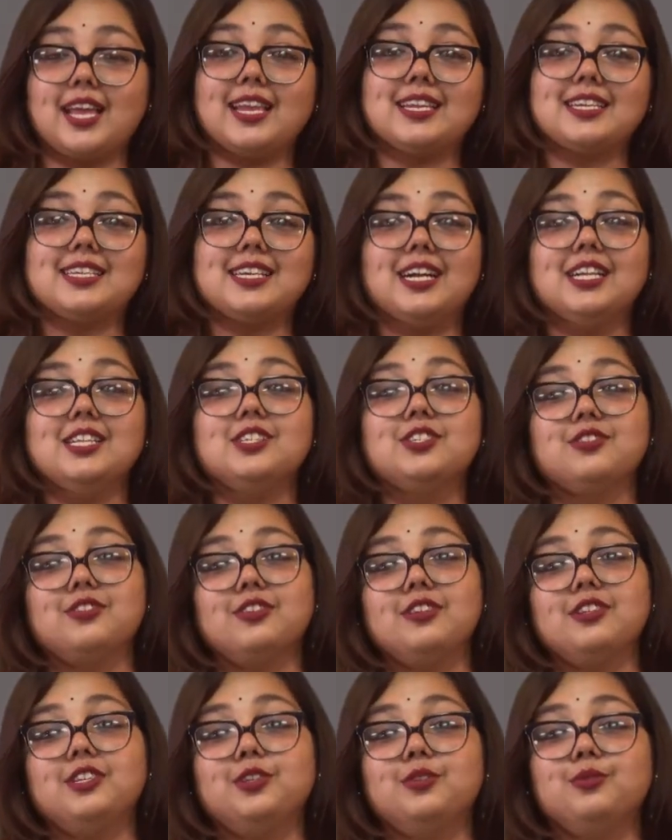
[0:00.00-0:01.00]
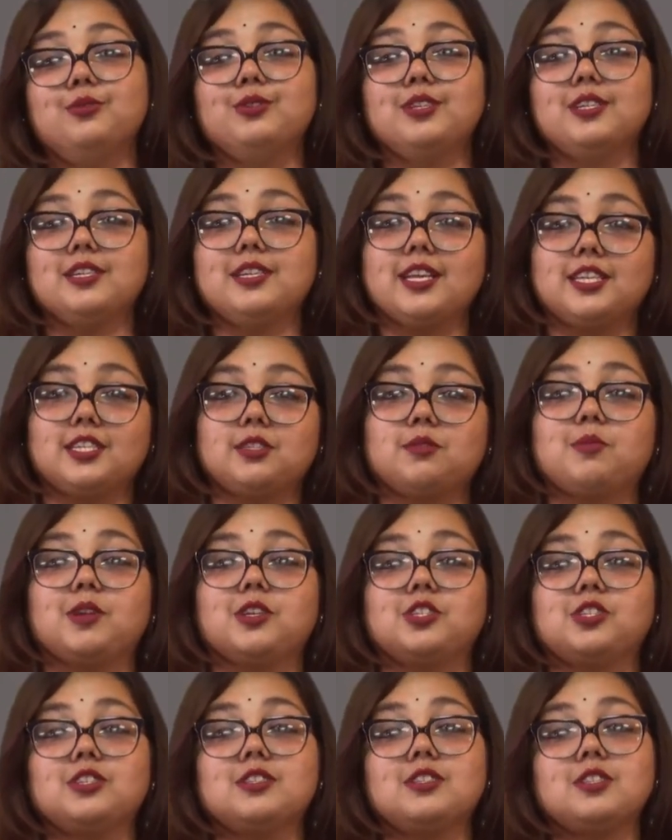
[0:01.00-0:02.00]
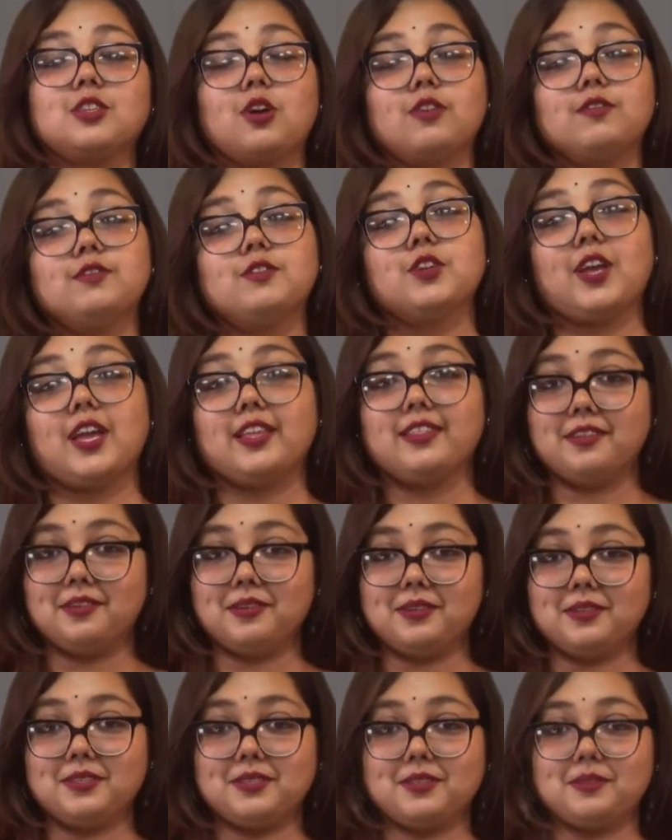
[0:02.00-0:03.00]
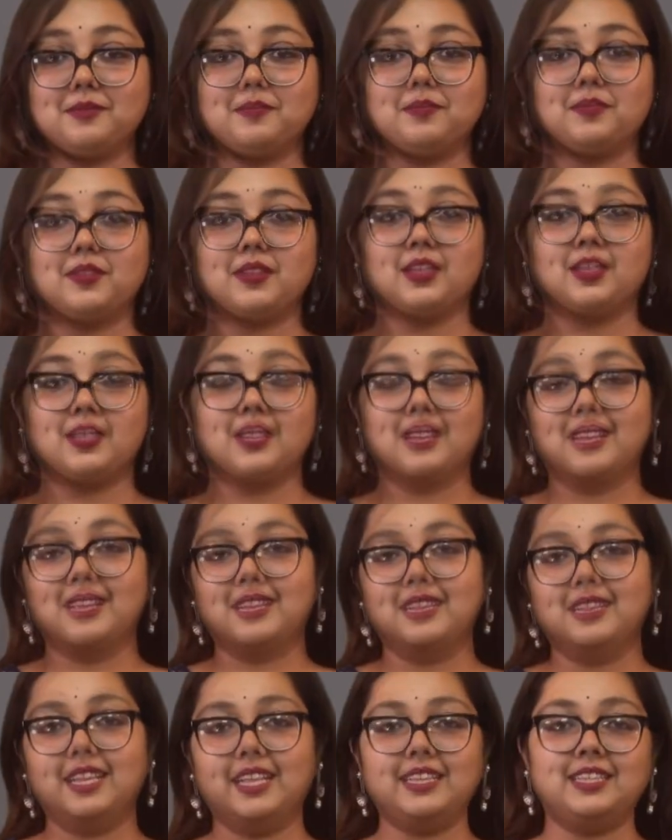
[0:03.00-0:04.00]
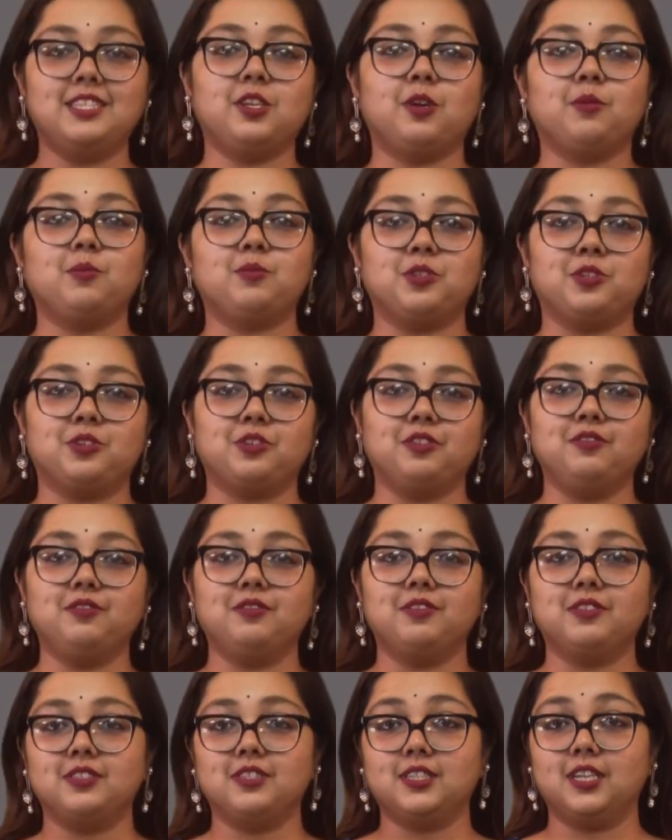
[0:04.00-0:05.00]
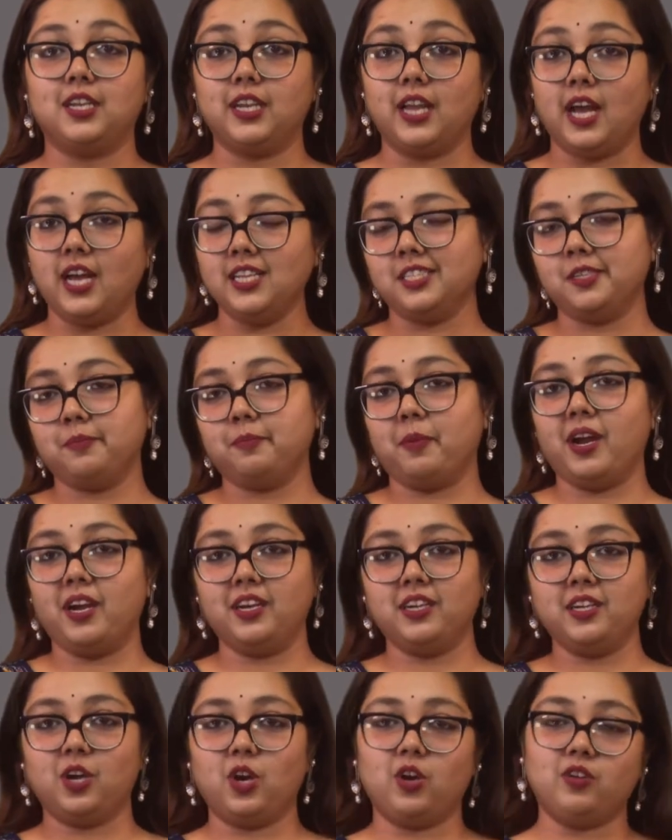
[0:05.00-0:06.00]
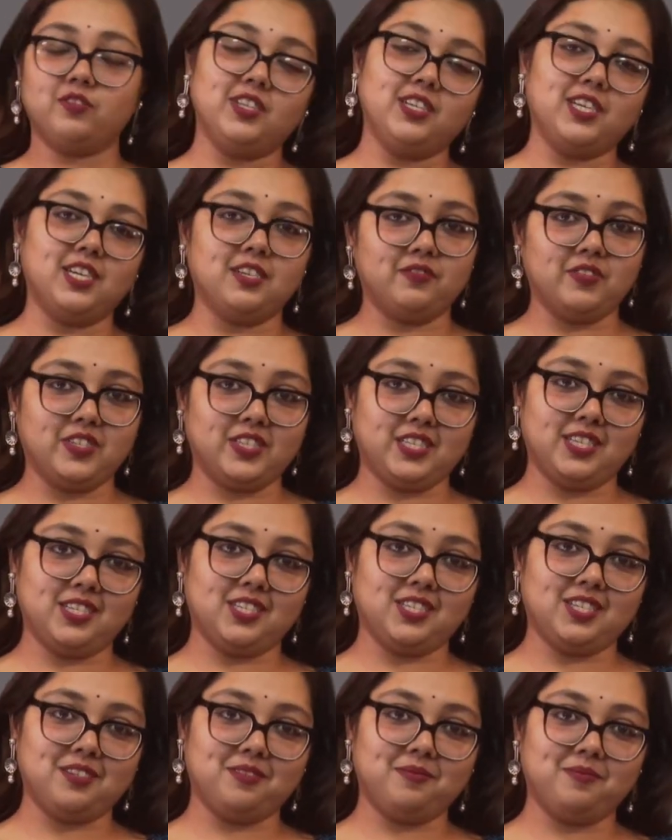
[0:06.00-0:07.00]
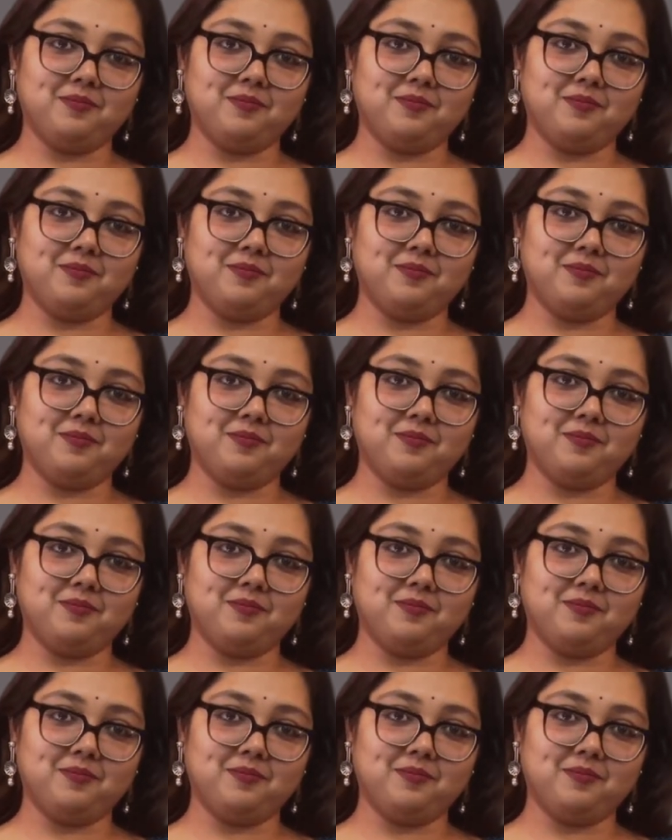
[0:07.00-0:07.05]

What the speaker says: and culturally rooted expressions of togetherness. Let's observe the last part of the conversation.